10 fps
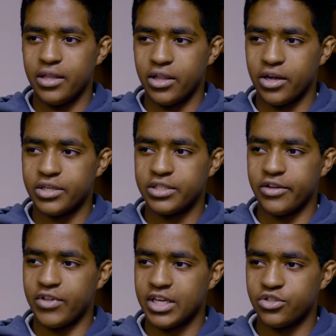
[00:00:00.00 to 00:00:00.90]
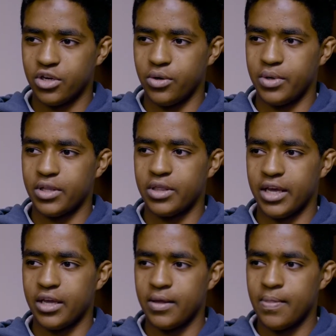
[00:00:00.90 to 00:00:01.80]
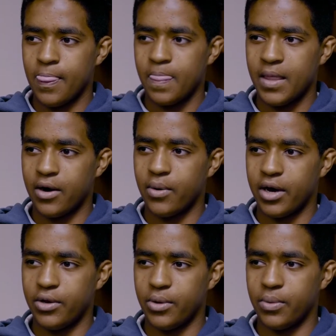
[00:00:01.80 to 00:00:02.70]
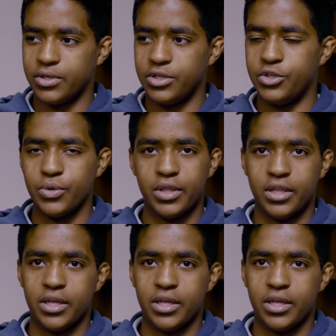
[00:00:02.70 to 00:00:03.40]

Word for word: a lot of stuff that I struggle with, like now I know what to do with